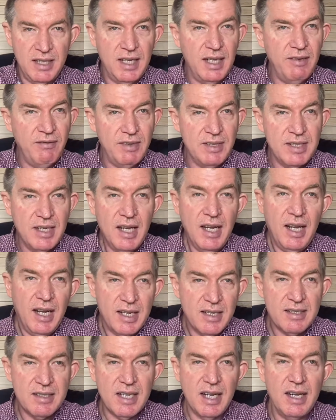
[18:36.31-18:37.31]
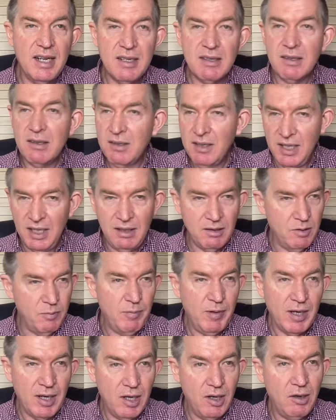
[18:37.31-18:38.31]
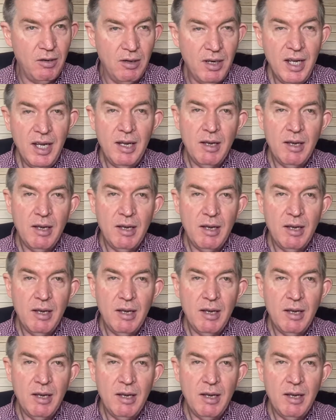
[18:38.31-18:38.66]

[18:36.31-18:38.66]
heavens and signs on the earth below,